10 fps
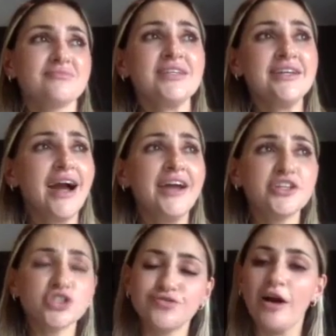it kind
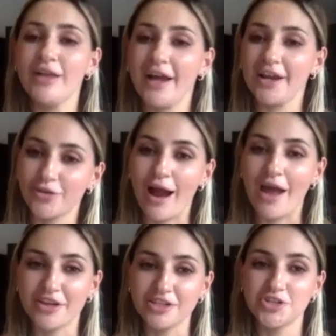of just felt like the
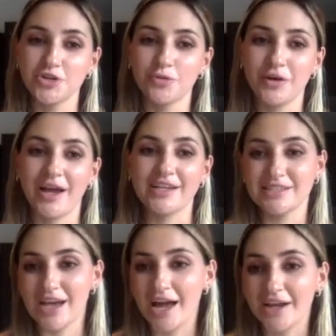right thing to do when I
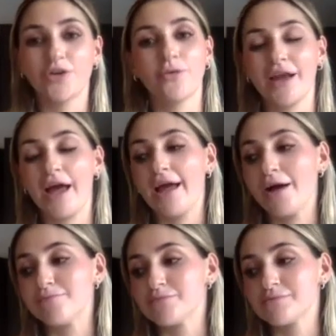started, or when
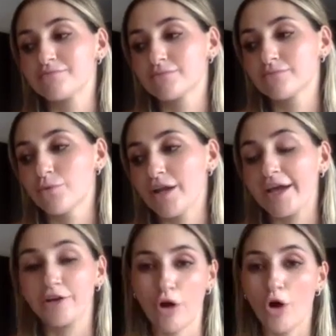
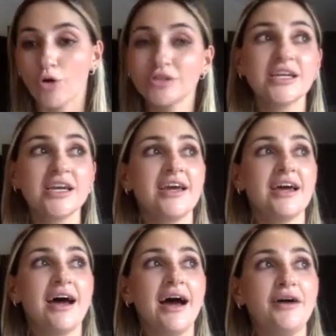I enrolled.
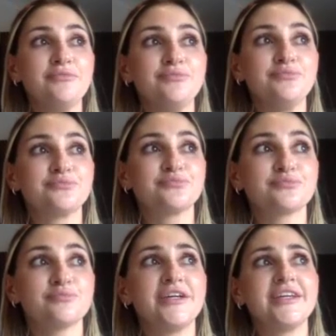
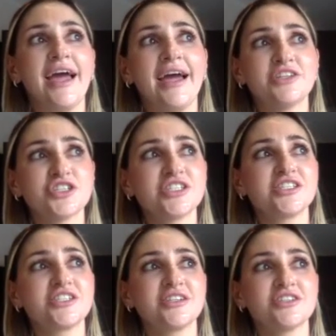But yeah,
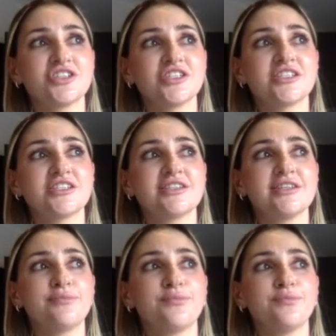just
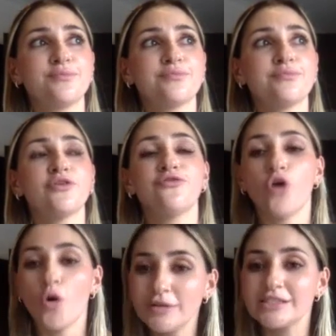the
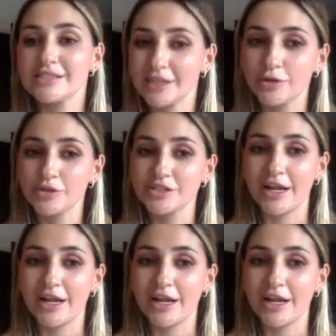performance skills that